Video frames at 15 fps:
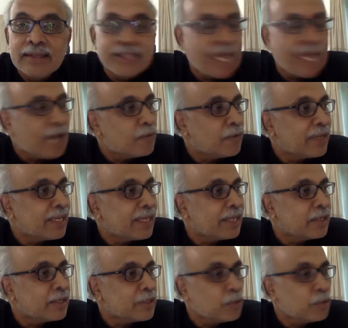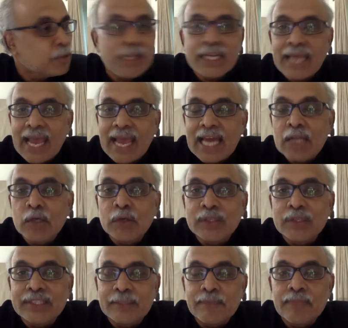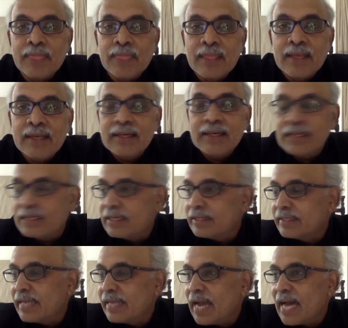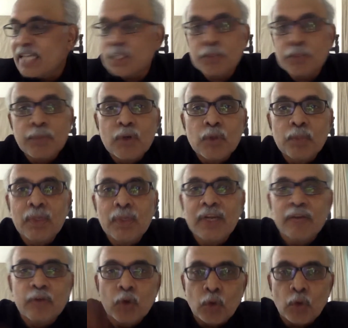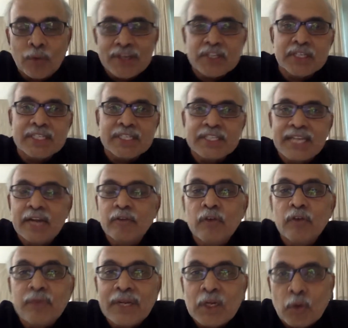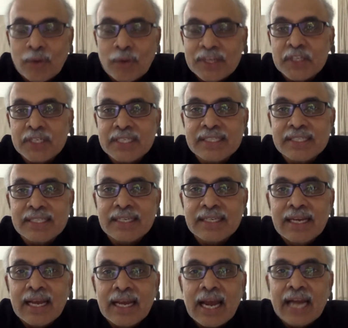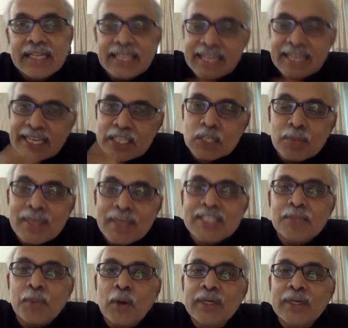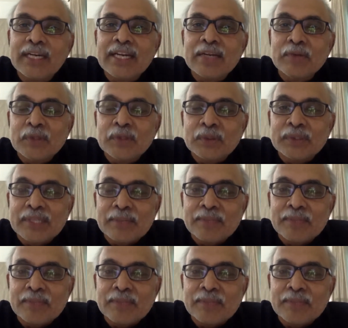They have very unique algorithm. They ask people a few questions, 10, 15 questions, and they customize the product and give it to them.